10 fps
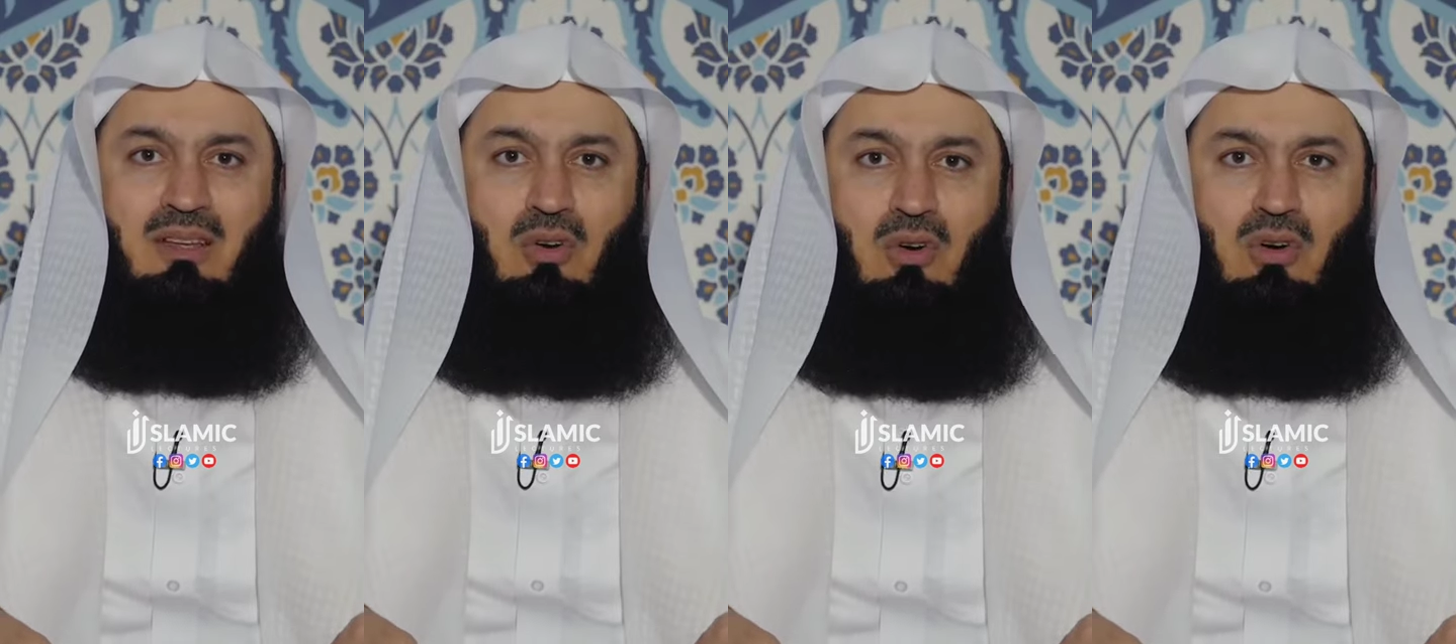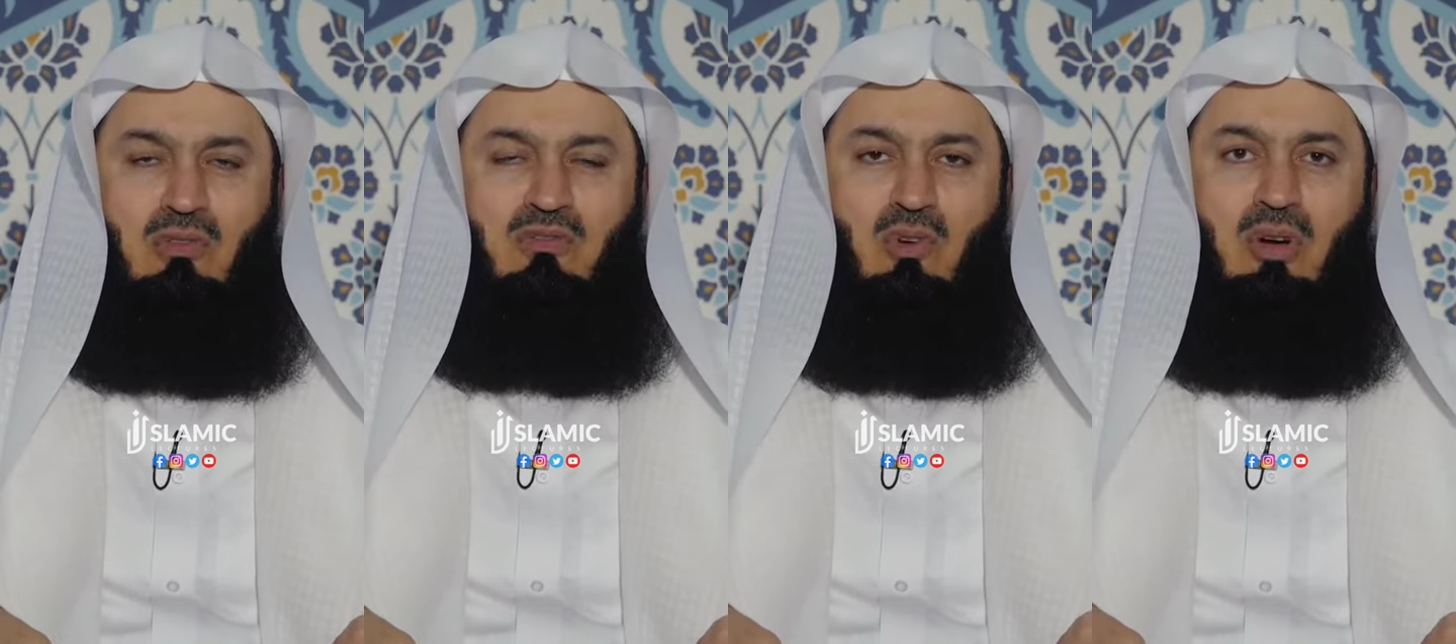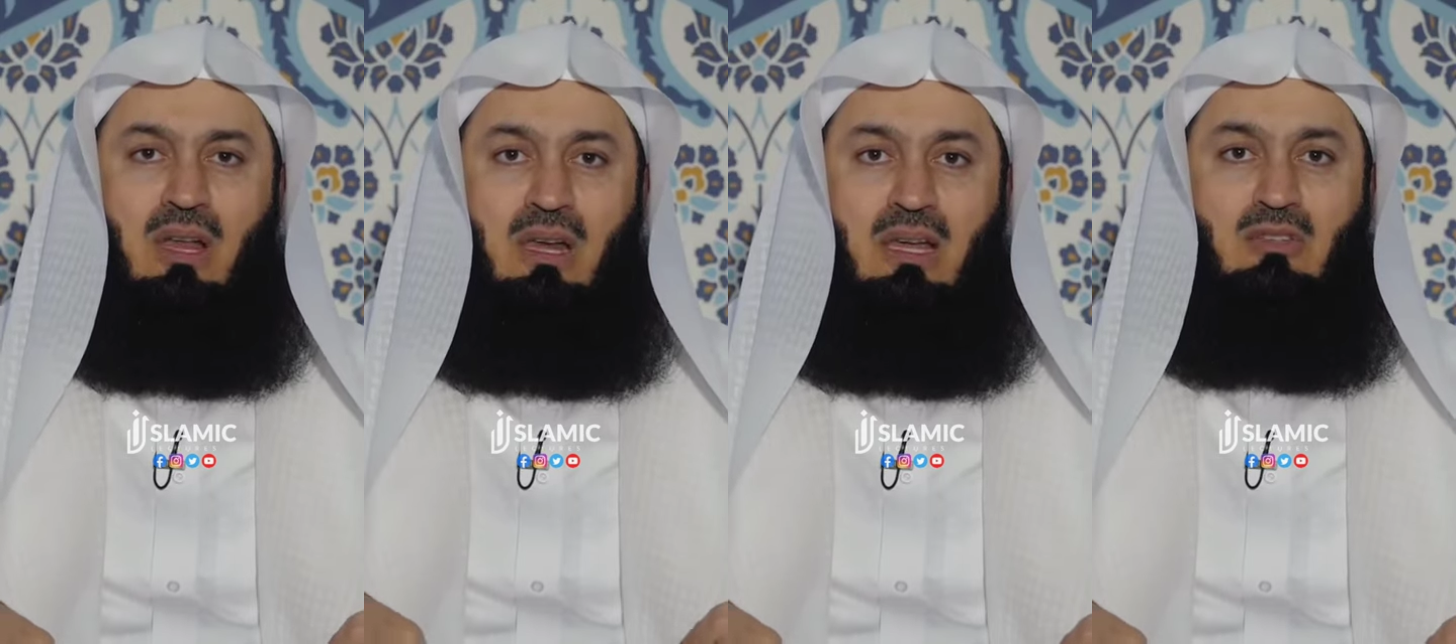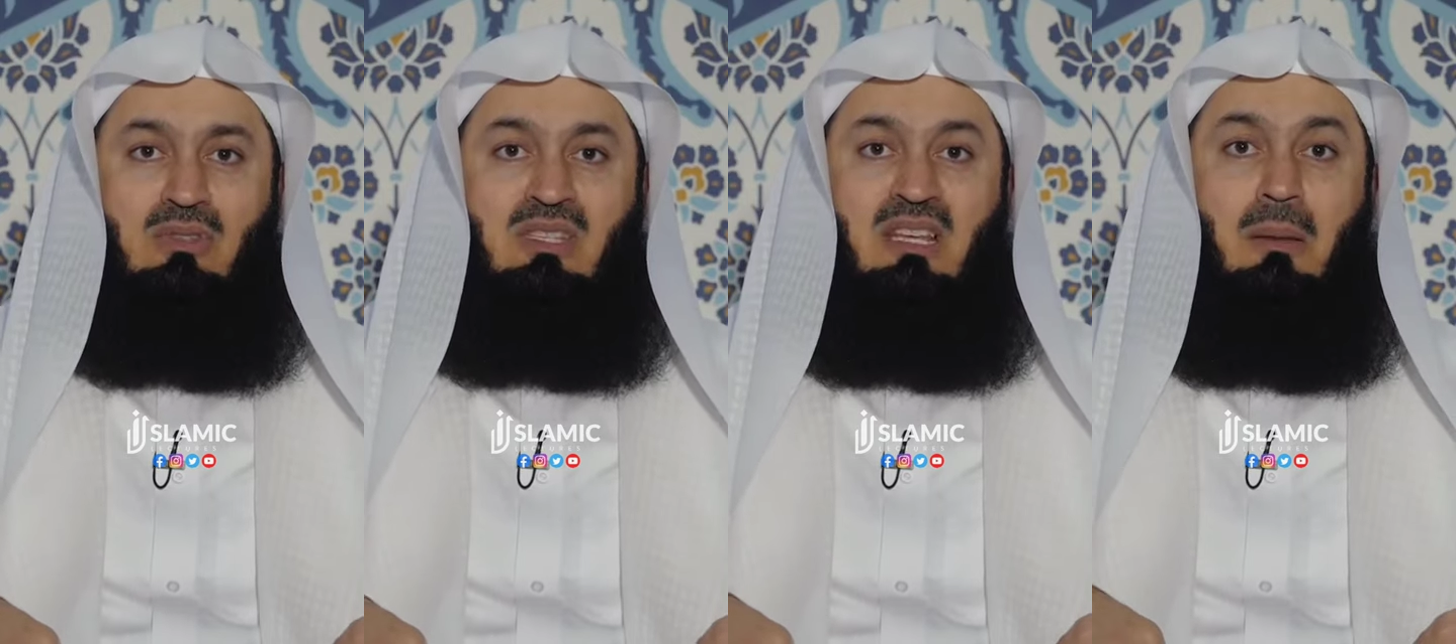Or for Allah
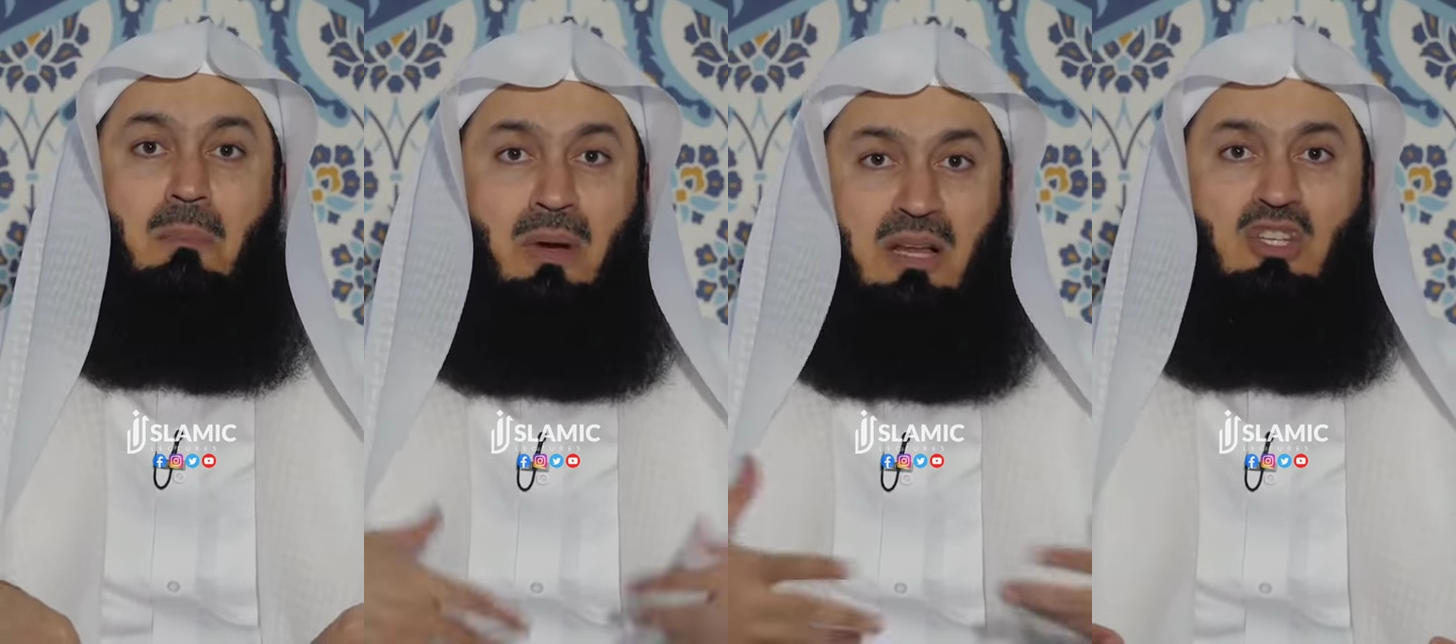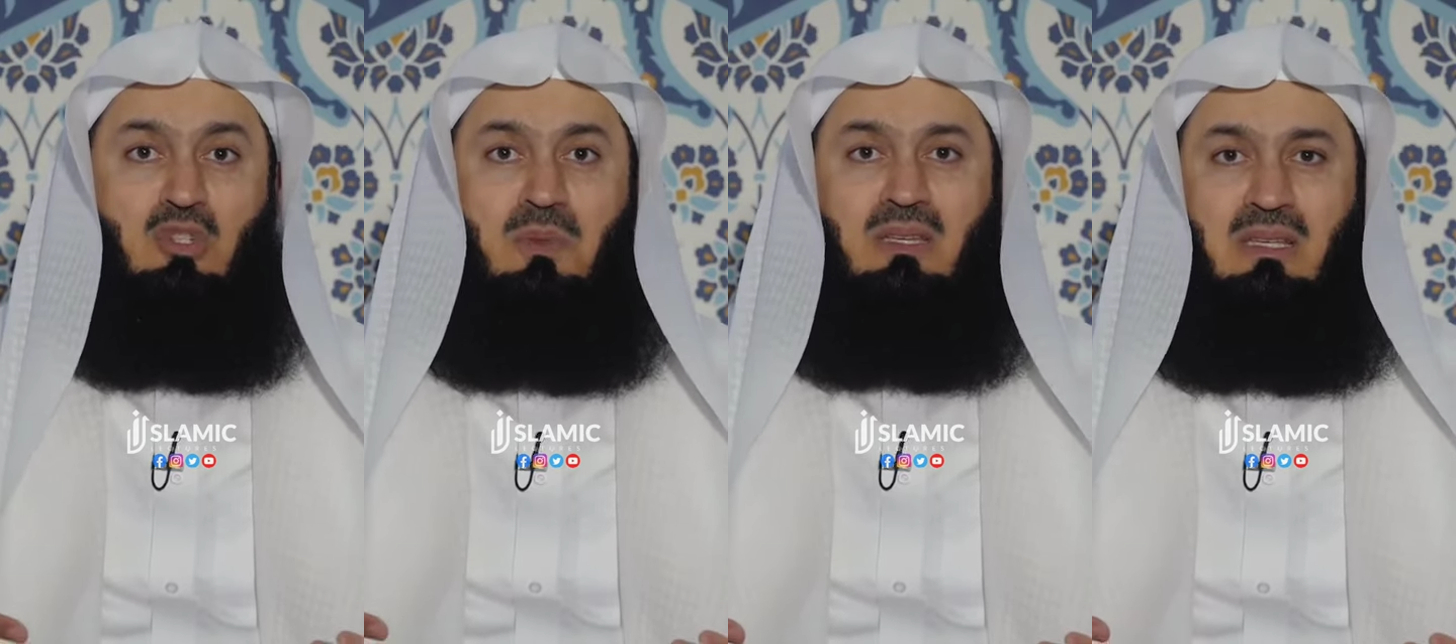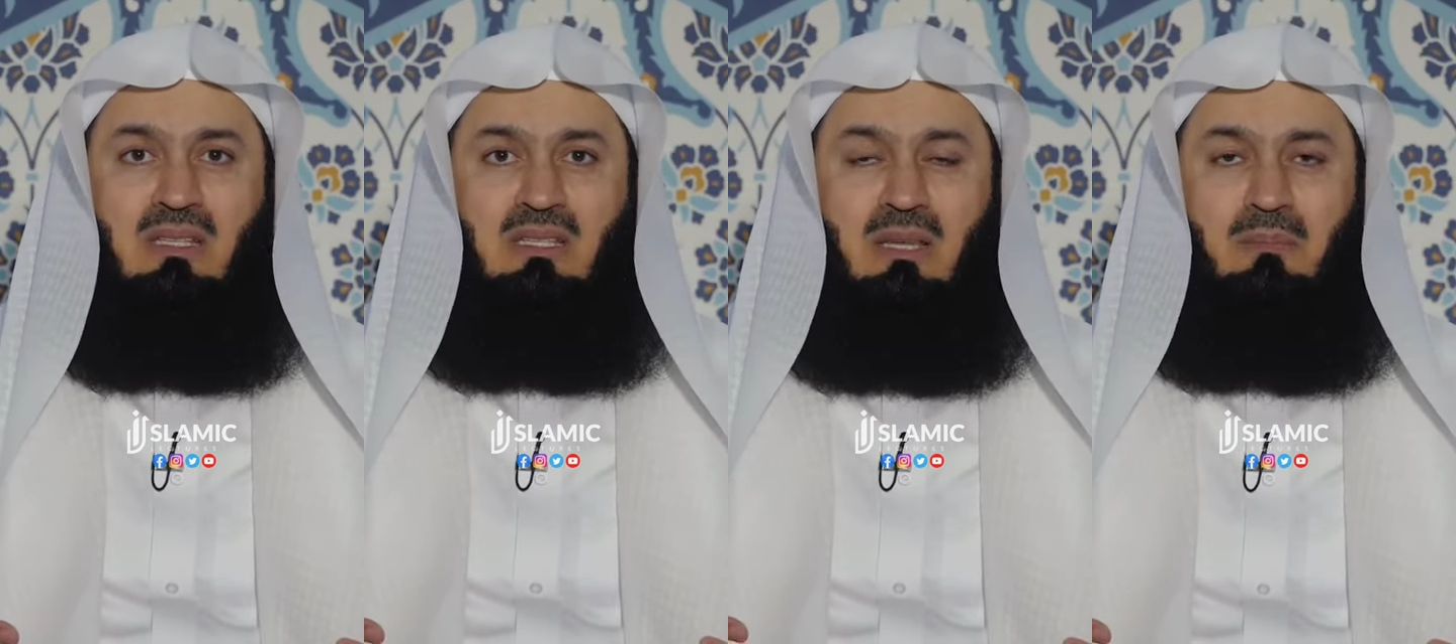to send a punishment against